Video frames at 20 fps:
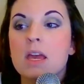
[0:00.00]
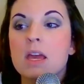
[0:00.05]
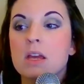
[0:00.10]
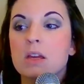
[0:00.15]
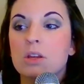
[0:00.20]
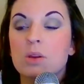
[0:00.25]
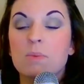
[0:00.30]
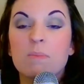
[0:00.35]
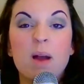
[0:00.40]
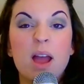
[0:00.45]

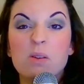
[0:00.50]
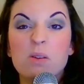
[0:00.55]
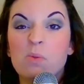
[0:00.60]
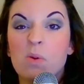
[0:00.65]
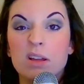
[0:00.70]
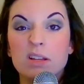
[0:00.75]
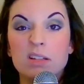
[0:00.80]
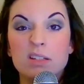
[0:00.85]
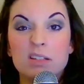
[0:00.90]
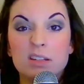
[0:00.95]
you might
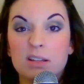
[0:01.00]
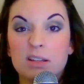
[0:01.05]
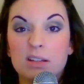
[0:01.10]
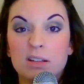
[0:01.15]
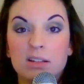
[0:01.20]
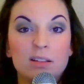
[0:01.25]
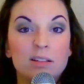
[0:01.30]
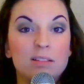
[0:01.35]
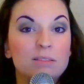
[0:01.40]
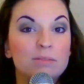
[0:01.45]
want
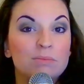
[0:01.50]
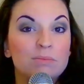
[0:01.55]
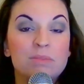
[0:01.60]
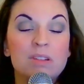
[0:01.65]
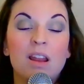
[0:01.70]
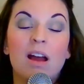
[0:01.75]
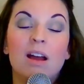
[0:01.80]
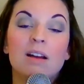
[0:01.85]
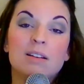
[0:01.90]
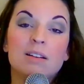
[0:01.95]
to
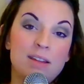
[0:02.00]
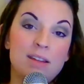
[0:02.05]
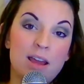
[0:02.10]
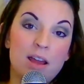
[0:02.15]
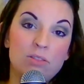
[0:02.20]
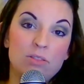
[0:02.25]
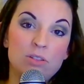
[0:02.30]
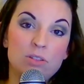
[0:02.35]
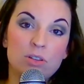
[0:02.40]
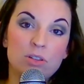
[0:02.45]
knock
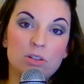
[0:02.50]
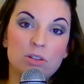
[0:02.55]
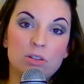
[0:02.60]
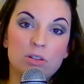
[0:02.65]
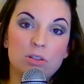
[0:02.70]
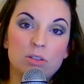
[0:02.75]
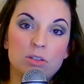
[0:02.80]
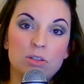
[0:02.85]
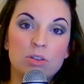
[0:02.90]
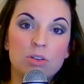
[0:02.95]
down
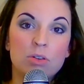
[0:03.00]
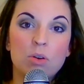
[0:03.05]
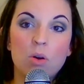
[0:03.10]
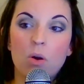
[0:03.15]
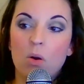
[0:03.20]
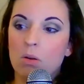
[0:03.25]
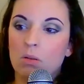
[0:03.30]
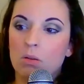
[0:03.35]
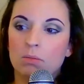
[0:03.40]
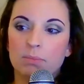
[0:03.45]
your
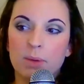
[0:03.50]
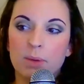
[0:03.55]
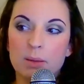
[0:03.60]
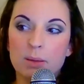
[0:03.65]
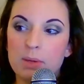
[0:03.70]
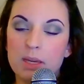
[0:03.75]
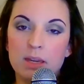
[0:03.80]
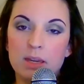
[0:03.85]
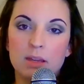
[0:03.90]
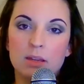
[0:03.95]
goal.
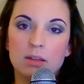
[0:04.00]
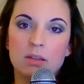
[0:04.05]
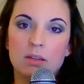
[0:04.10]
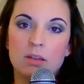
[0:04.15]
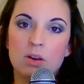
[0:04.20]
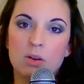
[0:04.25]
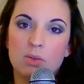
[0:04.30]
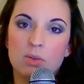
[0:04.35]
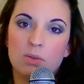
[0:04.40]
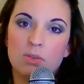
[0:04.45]
Maybe,
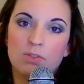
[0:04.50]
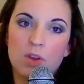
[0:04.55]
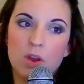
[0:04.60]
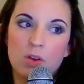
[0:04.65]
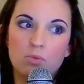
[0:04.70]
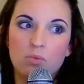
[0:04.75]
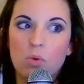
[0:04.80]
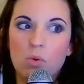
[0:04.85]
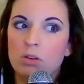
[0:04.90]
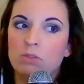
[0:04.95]
if you
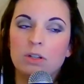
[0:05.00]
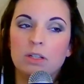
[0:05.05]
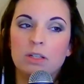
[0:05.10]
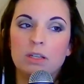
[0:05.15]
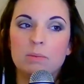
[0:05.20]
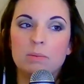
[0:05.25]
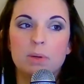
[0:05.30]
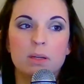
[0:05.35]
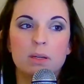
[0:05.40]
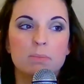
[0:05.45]
have one
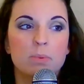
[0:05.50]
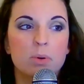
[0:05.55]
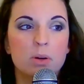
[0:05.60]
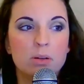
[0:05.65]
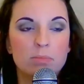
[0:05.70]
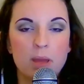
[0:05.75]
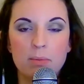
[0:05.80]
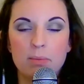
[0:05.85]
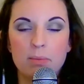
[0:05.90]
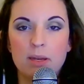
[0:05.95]
really big
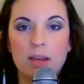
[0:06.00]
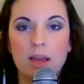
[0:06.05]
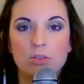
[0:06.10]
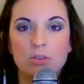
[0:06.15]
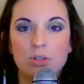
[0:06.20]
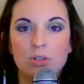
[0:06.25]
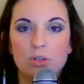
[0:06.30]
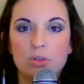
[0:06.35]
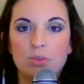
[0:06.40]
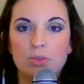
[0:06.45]
book, maybe now
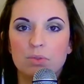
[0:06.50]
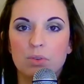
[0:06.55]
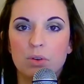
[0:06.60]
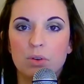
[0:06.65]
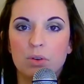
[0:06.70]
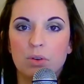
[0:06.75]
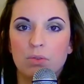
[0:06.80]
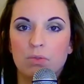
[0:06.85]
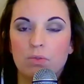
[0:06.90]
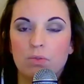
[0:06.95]
shoot
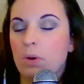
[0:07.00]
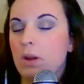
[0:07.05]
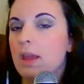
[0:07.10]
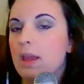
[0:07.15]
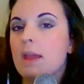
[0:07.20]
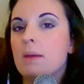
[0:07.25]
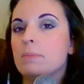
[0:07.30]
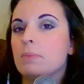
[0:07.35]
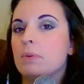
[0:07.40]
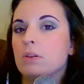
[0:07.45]
for
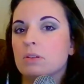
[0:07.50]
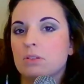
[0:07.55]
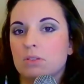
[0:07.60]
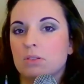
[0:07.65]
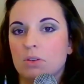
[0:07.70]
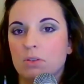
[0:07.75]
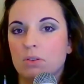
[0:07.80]
48 books or